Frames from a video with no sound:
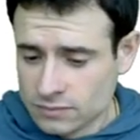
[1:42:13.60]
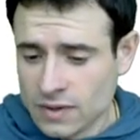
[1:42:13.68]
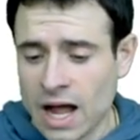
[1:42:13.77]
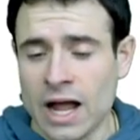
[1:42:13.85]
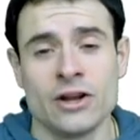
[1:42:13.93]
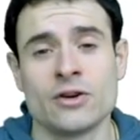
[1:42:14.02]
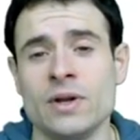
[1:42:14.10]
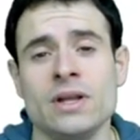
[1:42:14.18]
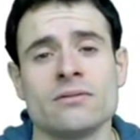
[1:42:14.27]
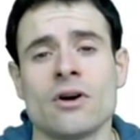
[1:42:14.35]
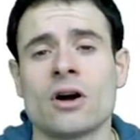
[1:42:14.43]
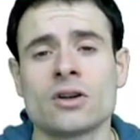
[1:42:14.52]
I agree,
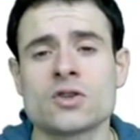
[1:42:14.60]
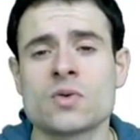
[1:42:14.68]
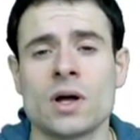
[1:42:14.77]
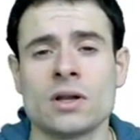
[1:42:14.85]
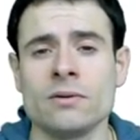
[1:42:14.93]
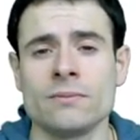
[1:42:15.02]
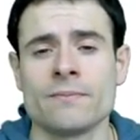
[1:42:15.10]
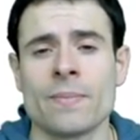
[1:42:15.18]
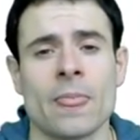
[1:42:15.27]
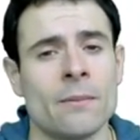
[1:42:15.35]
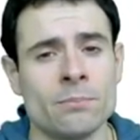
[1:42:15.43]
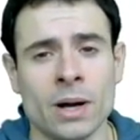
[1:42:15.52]
hard to swallow,
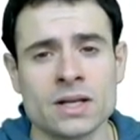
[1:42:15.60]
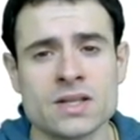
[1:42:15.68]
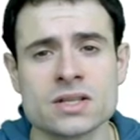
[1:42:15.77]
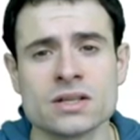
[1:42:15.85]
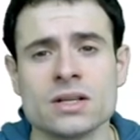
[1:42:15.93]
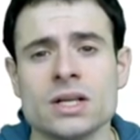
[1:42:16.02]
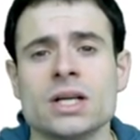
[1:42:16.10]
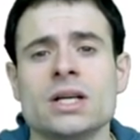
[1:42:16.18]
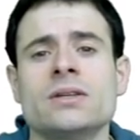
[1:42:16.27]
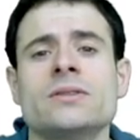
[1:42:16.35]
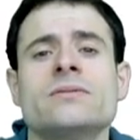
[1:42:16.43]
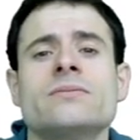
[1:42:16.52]
but
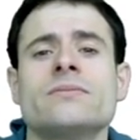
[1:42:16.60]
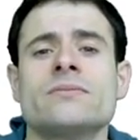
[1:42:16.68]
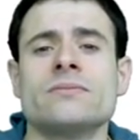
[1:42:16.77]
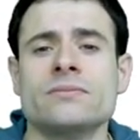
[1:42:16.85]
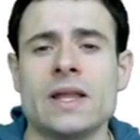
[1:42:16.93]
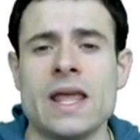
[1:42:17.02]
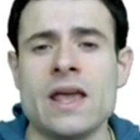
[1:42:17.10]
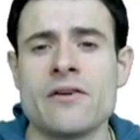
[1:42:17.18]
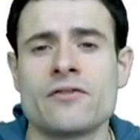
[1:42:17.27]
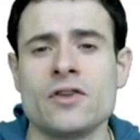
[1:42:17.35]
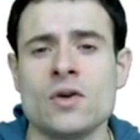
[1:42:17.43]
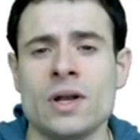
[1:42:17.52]
if
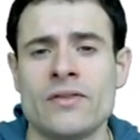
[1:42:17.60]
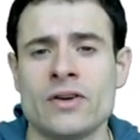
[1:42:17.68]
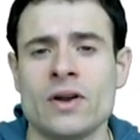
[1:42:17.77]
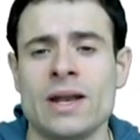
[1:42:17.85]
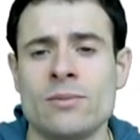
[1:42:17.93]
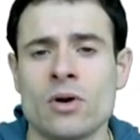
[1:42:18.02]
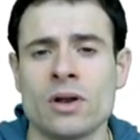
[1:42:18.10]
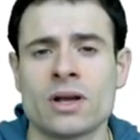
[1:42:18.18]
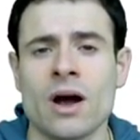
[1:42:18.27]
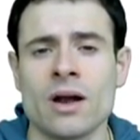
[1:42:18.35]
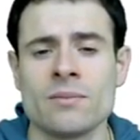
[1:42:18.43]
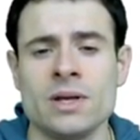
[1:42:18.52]
you live in a liberal
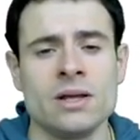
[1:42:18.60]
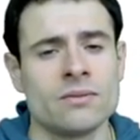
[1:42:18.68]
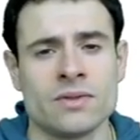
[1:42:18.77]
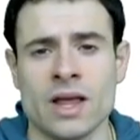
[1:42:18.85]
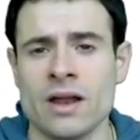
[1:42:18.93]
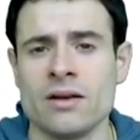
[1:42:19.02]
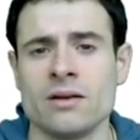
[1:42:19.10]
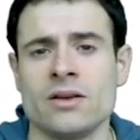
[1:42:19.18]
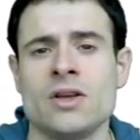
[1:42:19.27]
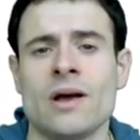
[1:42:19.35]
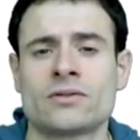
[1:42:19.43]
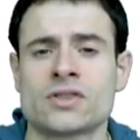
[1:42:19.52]
economy, then
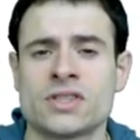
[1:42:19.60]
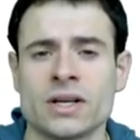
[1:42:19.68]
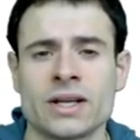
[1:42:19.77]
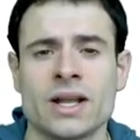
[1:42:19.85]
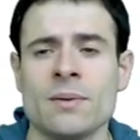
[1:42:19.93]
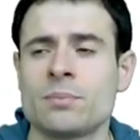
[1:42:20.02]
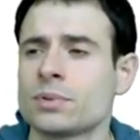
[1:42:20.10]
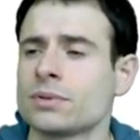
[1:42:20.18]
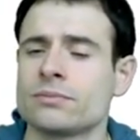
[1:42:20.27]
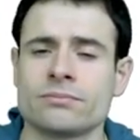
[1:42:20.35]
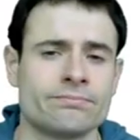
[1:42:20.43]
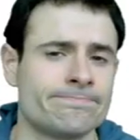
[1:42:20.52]
you have to suck it up,
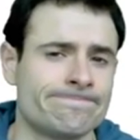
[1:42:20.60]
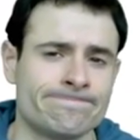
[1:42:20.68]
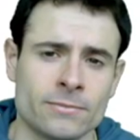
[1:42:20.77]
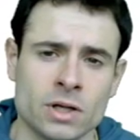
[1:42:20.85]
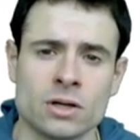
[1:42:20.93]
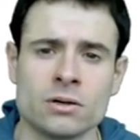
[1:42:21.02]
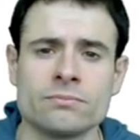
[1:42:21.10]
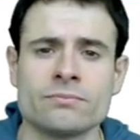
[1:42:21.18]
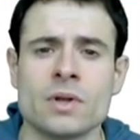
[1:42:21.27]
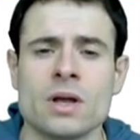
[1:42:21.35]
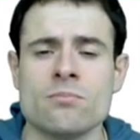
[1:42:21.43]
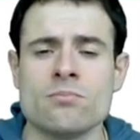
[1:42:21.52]
you know,
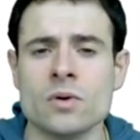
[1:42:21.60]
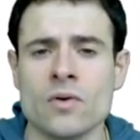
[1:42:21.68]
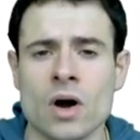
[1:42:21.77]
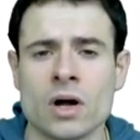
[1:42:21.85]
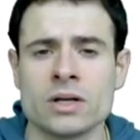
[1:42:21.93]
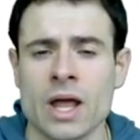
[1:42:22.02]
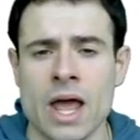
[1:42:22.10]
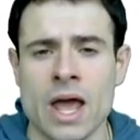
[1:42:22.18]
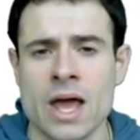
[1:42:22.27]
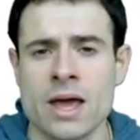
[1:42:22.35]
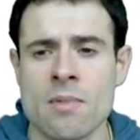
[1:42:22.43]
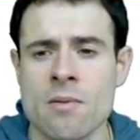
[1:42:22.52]
move on
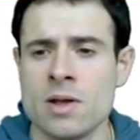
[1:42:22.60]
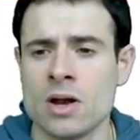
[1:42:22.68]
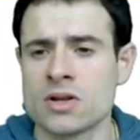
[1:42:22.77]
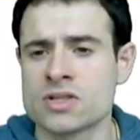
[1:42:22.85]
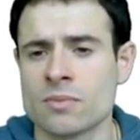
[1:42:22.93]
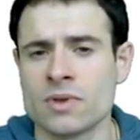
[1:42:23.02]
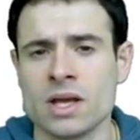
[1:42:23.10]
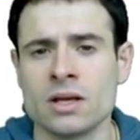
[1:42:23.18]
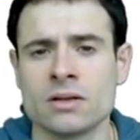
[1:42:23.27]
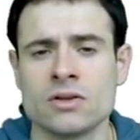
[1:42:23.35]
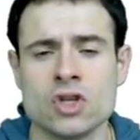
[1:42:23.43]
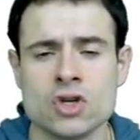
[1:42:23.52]
and maybe learn
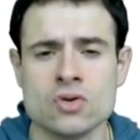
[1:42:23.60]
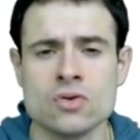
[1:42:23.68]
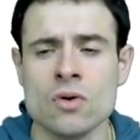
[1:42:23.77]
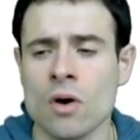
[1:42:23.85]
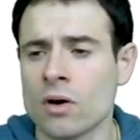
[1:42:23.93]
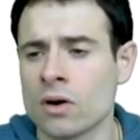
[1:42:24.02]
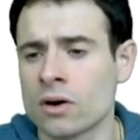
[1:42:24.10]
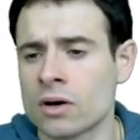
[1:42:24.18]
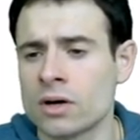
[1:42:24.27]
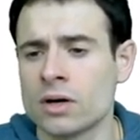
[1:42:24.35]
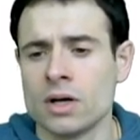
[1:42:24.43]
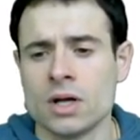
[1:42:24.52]
something new
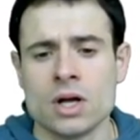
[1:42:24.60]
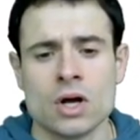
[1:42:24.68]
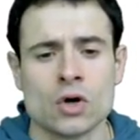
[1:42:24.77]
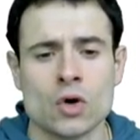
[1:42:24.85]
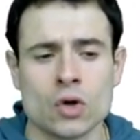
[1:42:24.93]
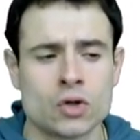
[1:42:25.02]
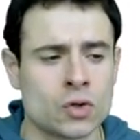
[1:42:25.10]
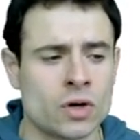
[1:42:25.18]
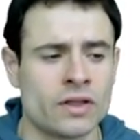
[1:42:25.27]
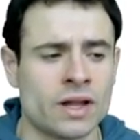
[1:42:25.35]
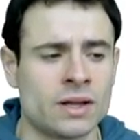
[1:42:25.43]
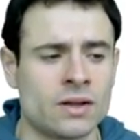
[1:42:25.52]
or go to
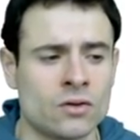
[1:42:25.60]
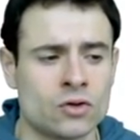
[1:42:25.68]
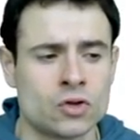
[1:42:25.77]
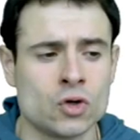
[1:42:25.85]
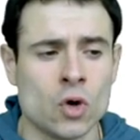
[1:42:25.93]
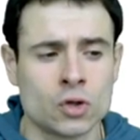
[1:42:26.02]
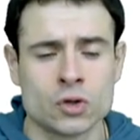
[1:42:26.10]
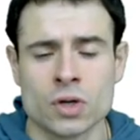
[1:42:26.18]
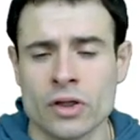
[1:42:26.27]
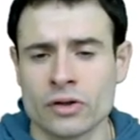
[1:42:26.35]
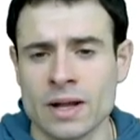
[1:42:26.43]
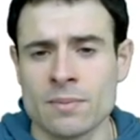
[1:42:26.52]
another go to
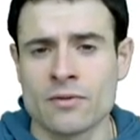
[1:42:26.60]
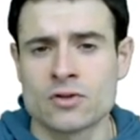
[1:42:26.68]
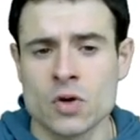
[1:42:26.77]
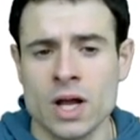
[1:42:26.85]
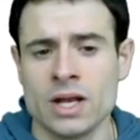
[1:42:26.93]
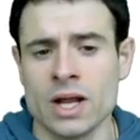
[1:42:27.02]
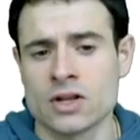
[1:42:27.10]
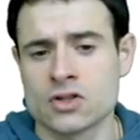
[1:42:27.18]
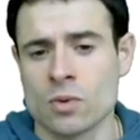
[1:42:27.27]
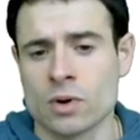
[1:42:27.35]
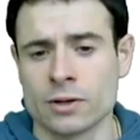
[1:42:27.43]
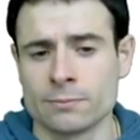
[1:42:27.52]
another type of trade and so
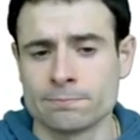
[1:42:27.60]
on.